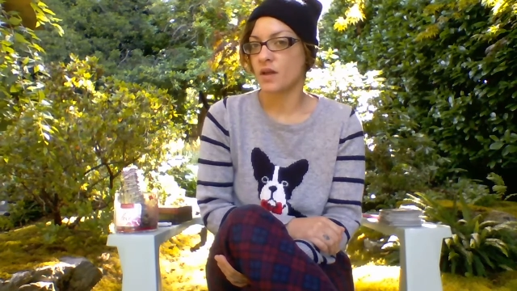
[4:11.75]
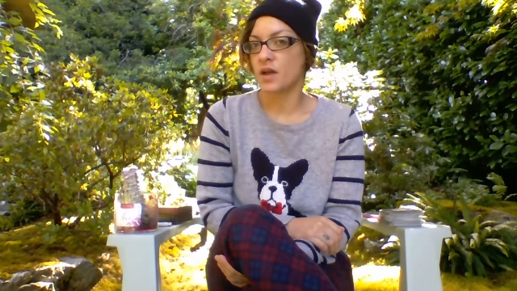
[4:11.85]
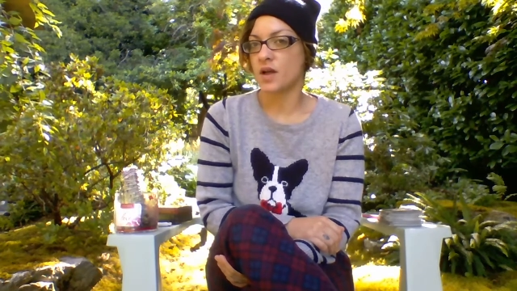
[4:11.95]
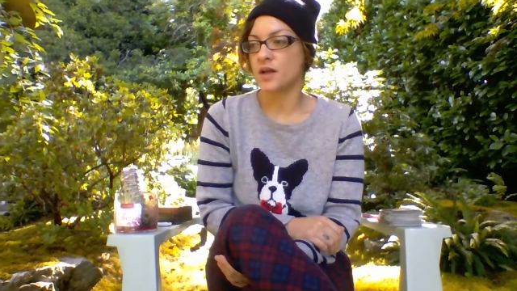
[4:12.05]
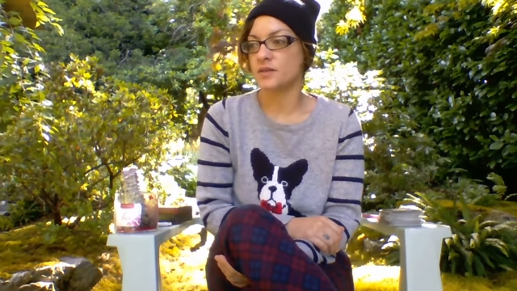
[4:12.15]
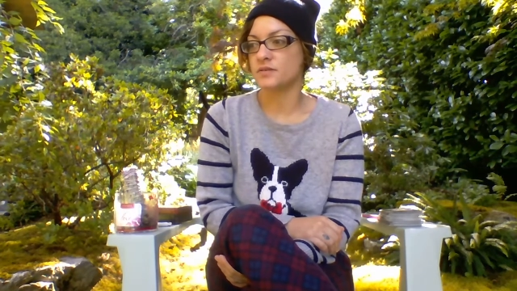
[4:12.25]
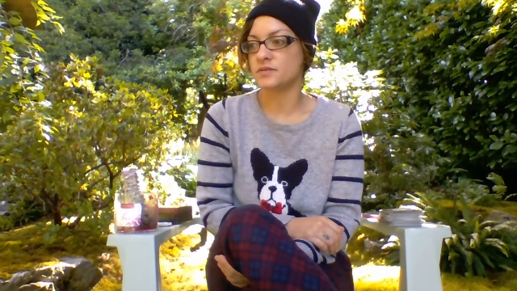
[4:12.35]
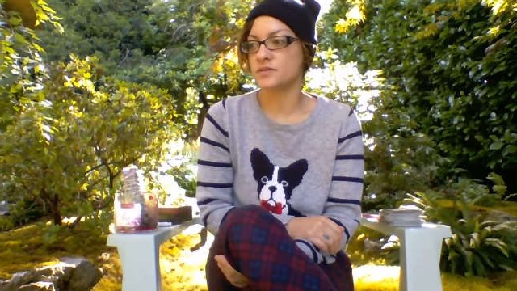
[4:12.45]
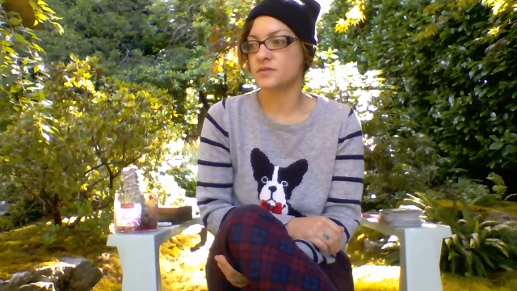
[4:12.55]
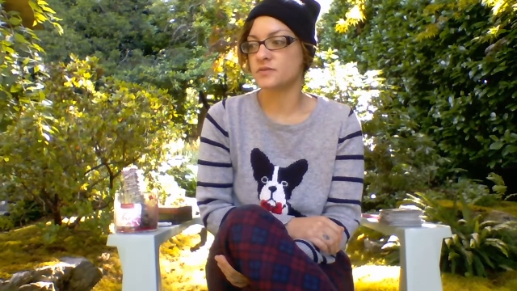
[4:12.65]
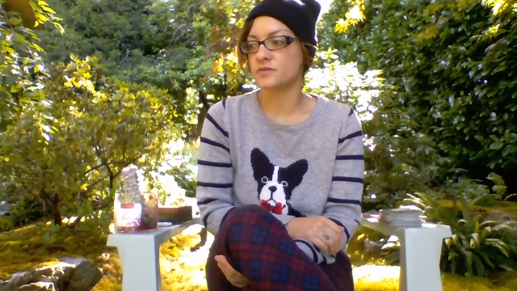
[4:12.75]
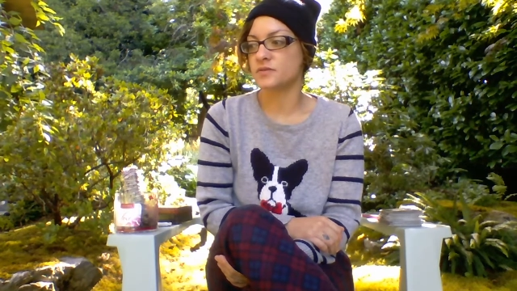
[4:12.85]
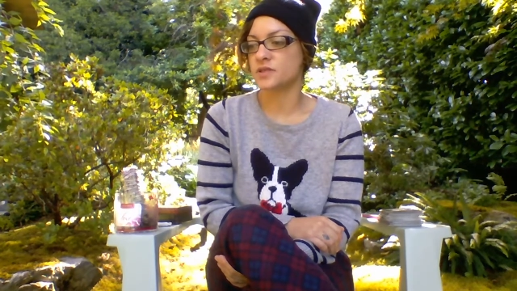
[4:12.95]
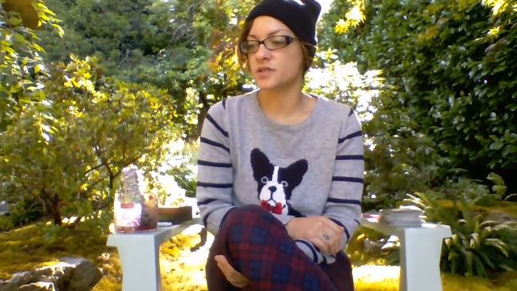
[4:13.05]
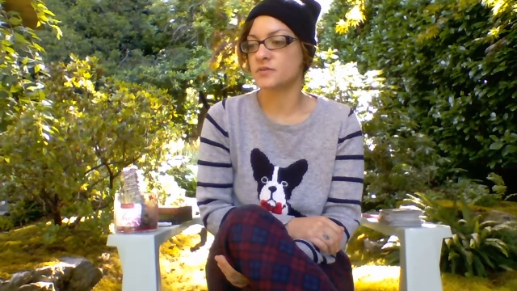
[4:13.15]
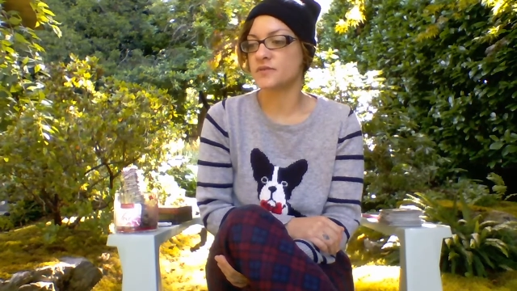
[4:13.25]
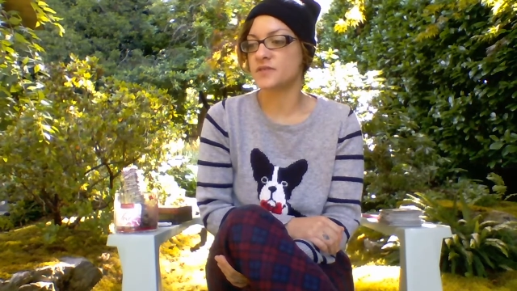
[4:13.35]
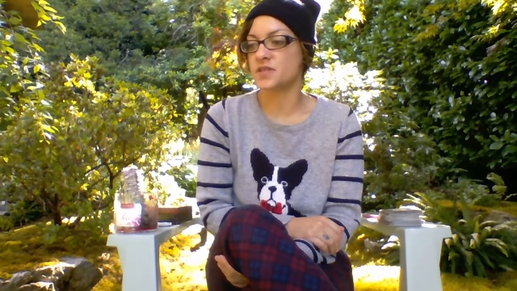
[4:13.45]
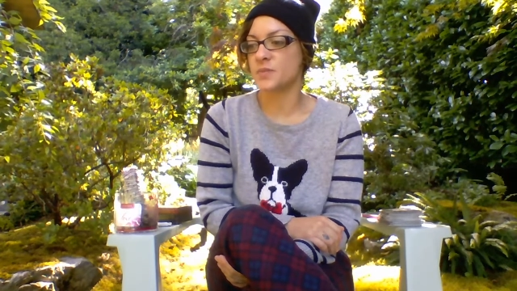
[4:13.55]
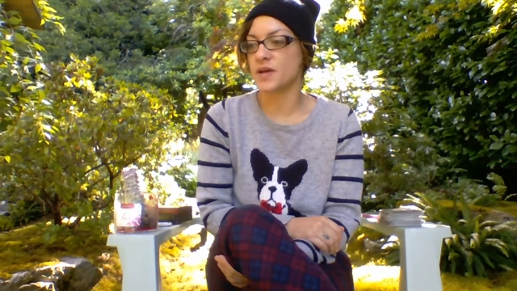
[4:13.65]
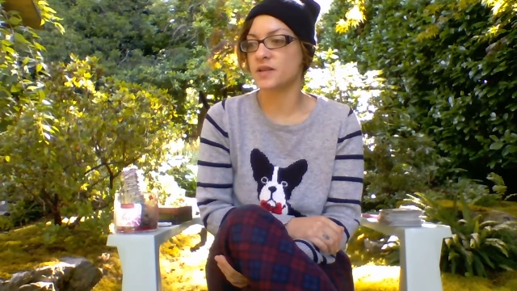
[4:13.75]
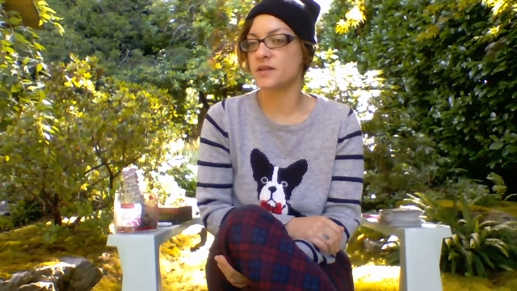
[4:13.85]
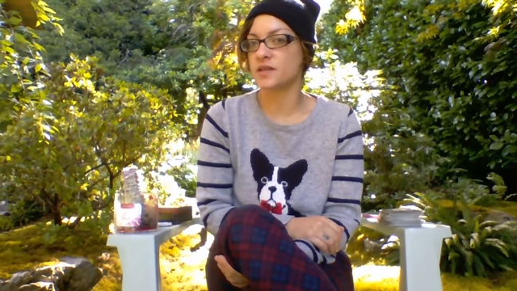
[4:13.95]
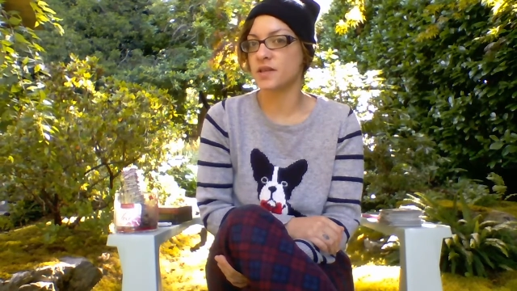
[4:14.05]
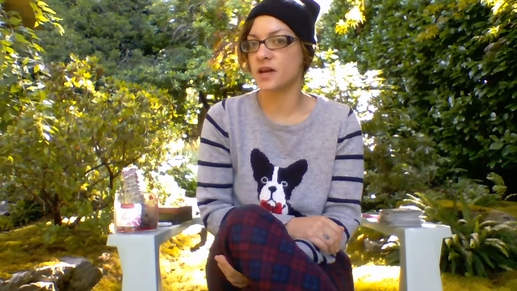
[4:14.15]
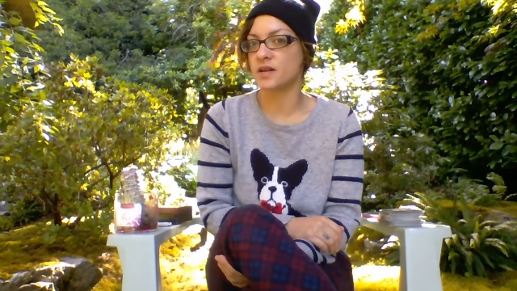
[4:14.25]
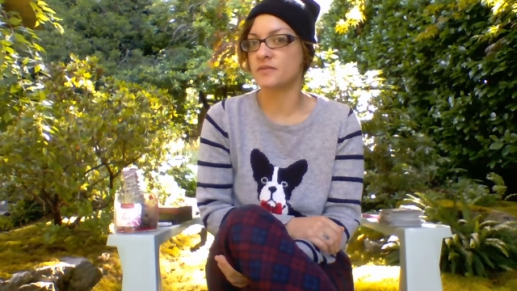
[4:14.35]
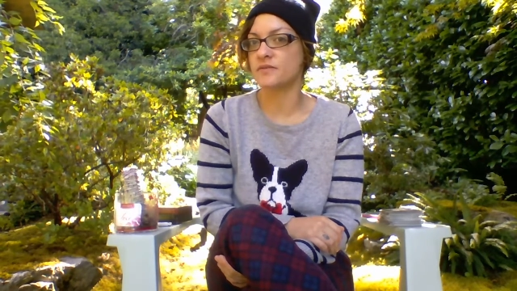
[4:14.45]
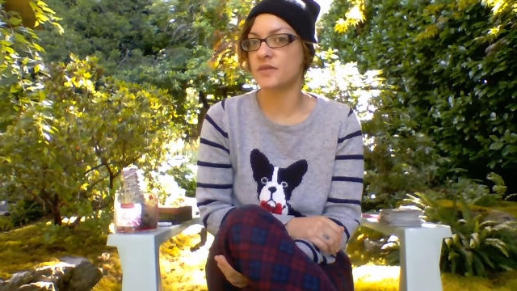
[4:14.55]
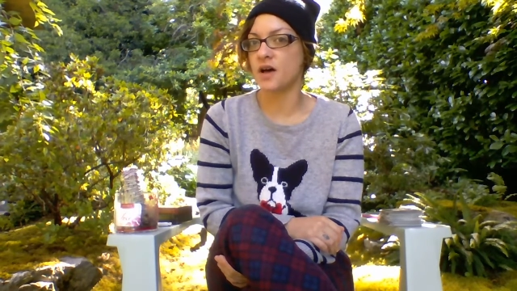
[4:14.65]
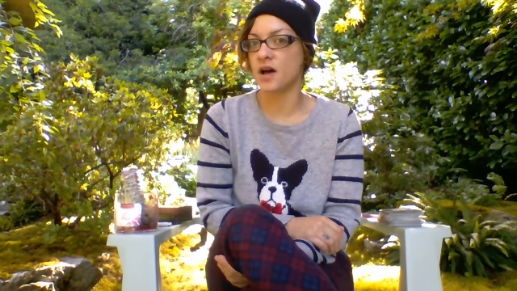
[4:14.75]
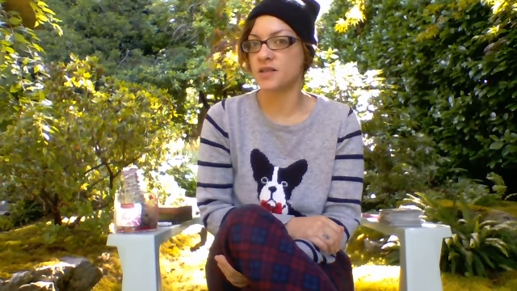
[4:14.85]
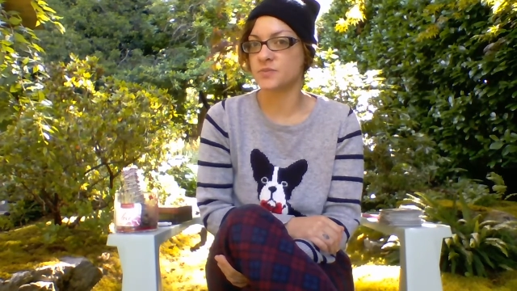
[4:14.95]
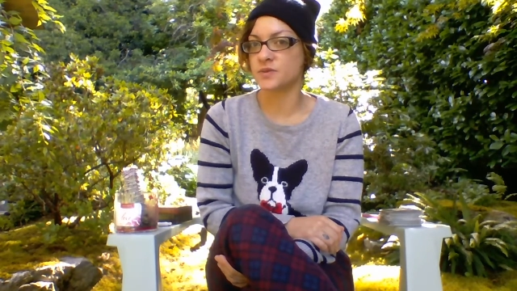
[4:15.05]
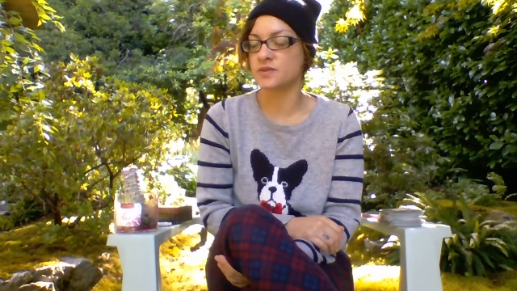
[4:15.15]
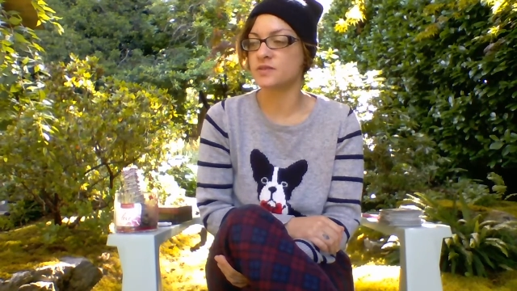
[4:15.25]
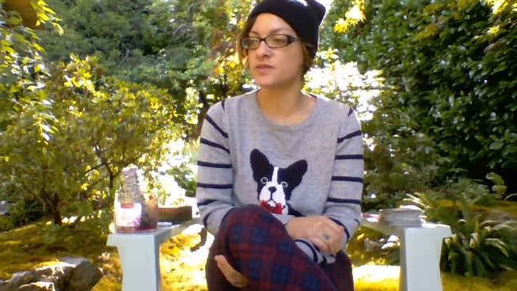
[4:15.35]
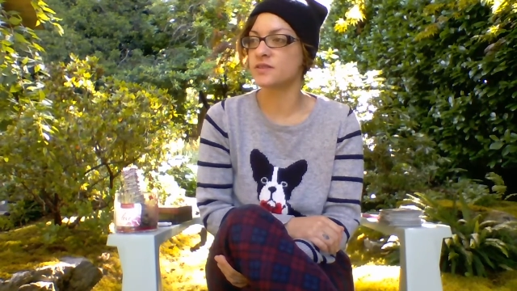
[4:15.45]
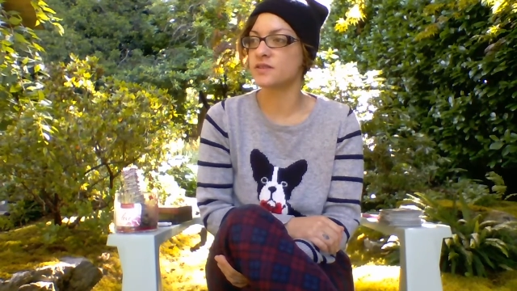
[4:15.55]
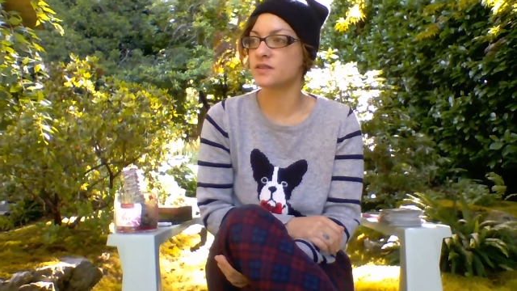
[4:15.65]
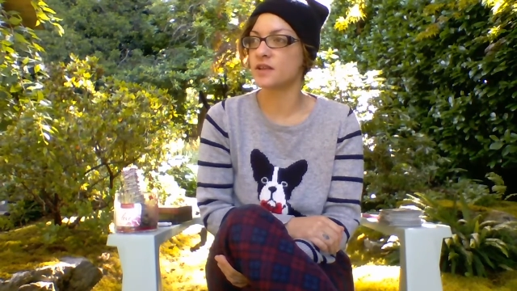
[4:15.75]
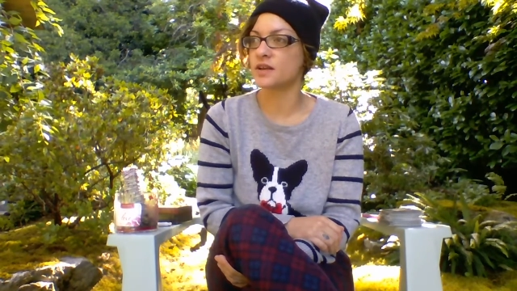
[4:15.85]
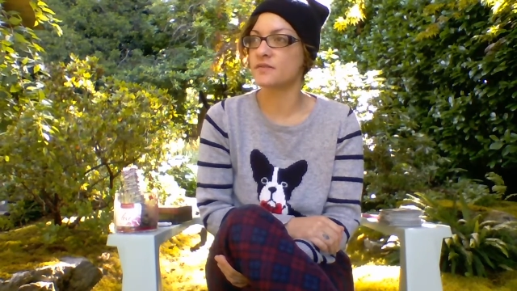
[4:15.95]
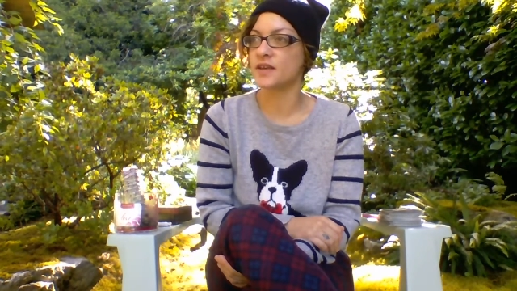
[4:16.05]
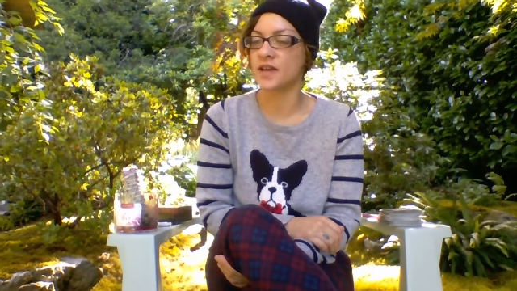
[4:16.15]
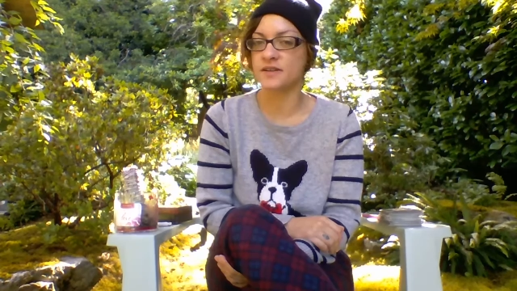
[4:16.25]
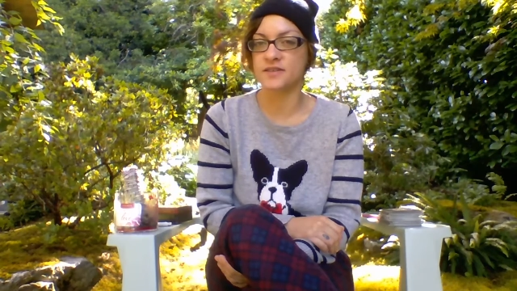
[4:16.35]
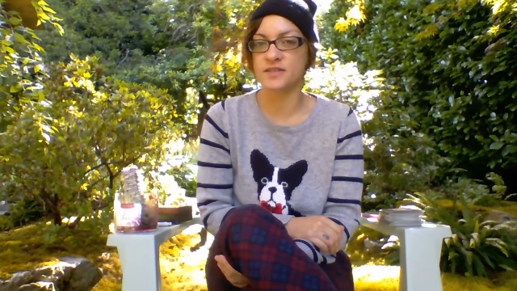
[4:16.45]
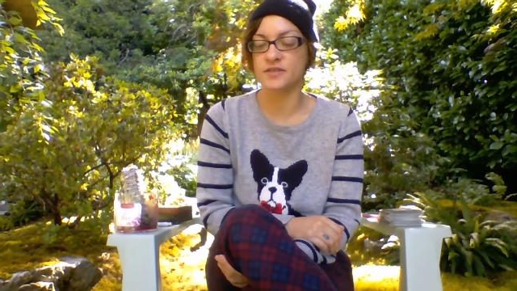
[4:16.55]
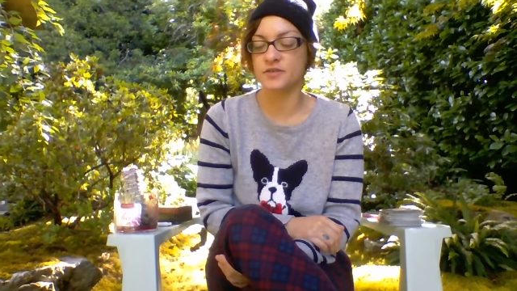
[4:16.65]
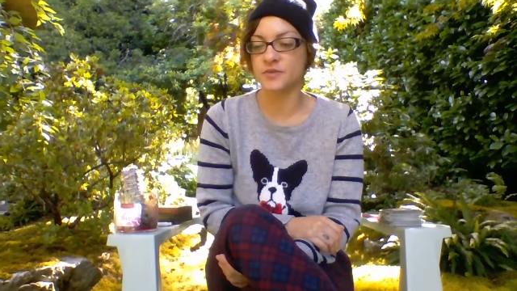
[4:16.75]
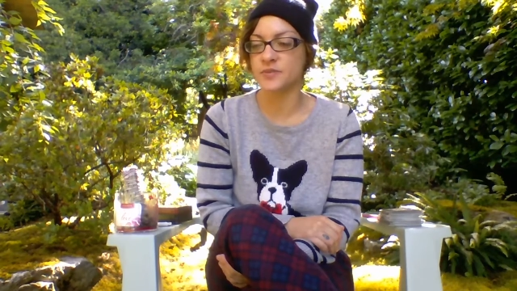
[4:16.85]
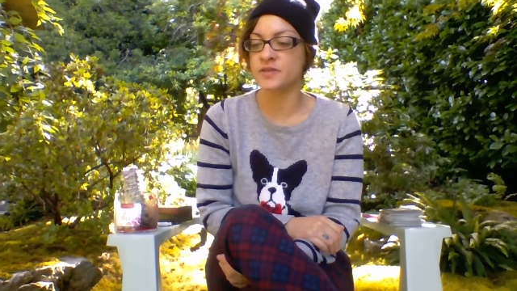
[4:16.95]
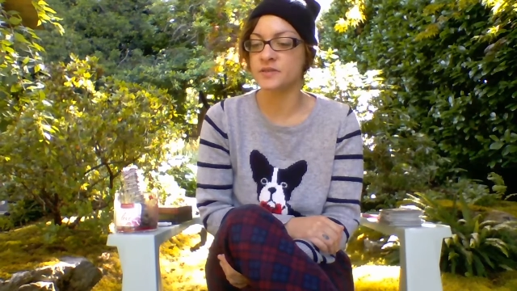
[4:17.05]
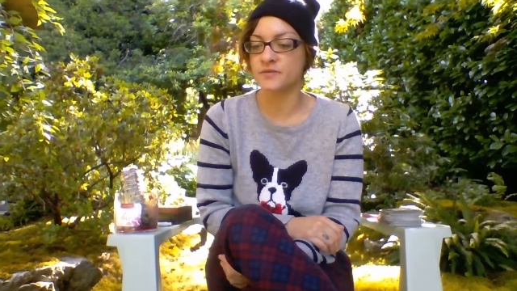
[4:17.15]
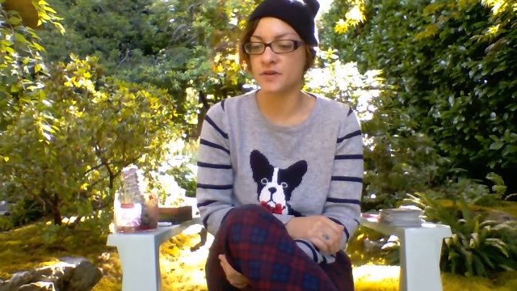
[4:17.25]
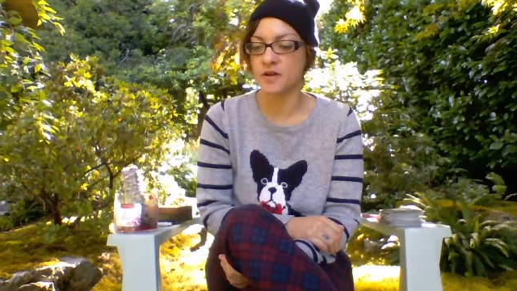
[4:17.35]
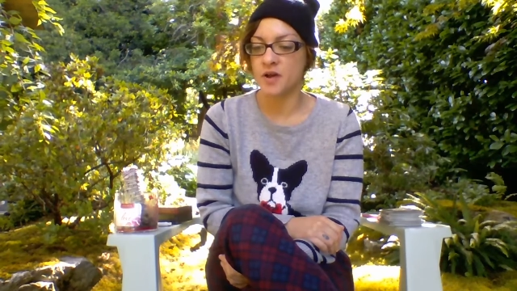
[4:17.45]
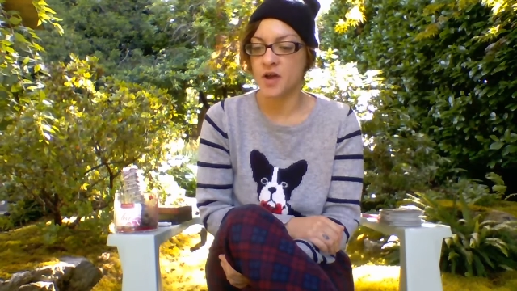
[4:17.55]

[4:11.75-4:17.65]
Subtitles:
And, we've disbanded a lot of the hospitals and a lot of the care treatments for